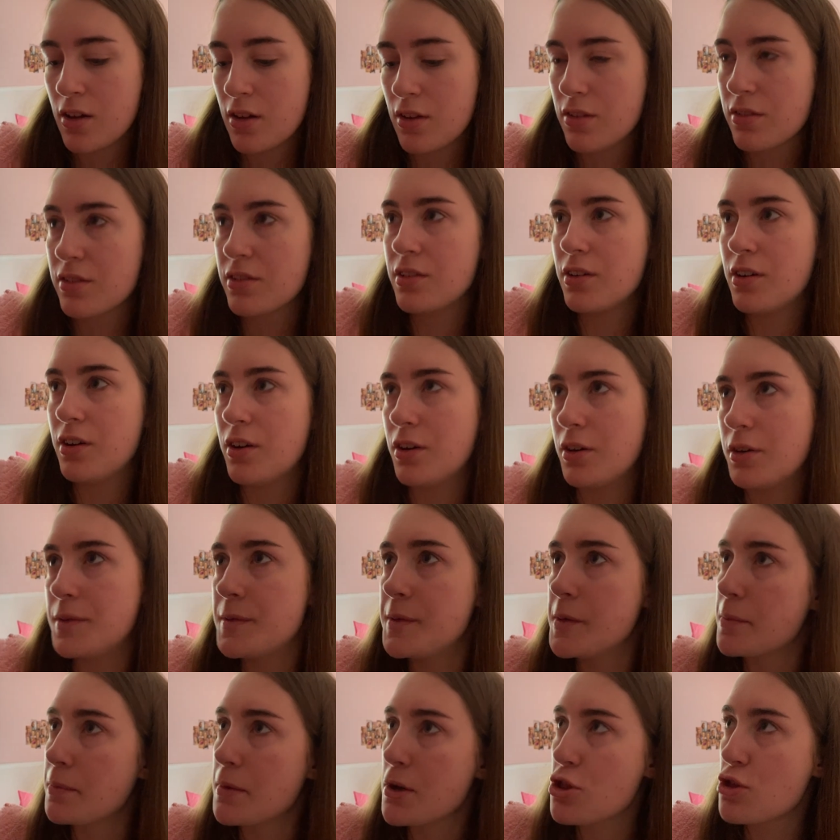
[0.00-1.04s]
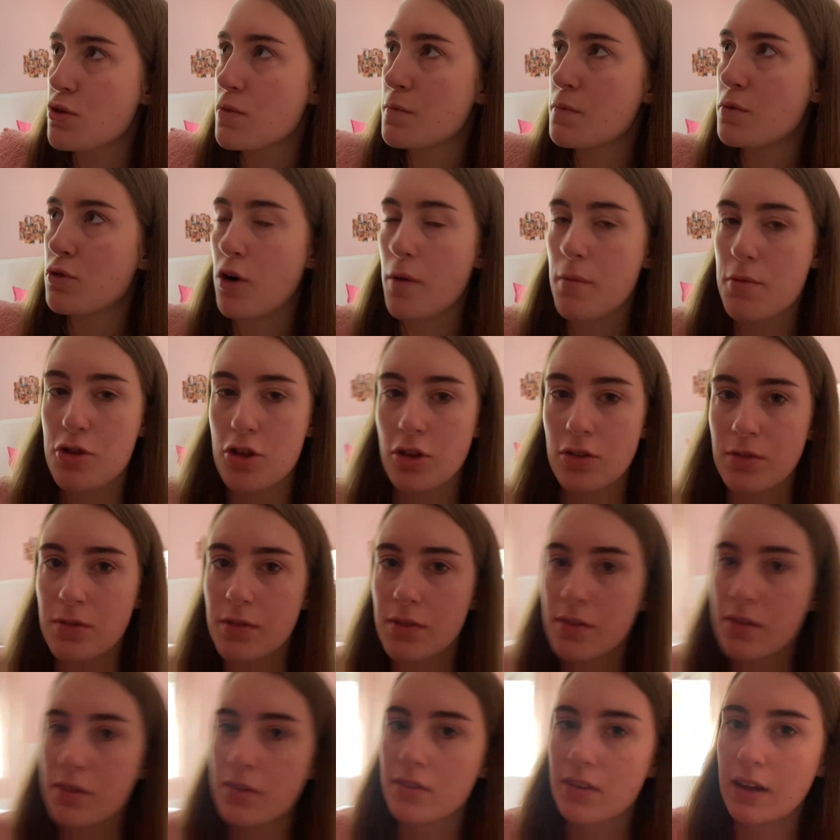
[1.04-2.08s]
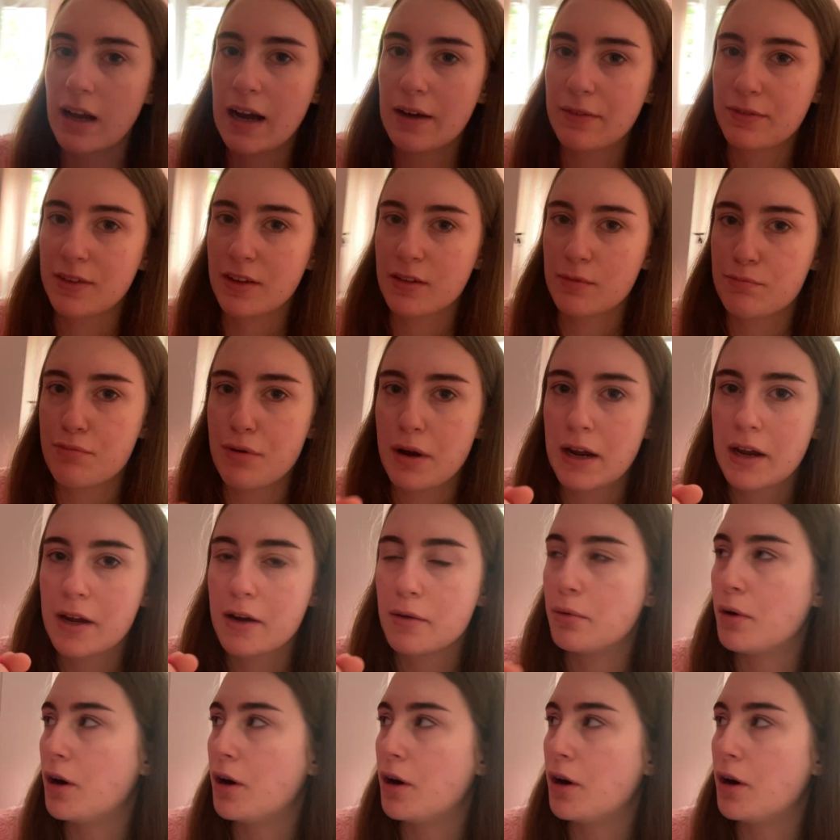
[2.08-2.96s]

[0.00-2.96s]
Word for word: So on my jumper options, I have this pink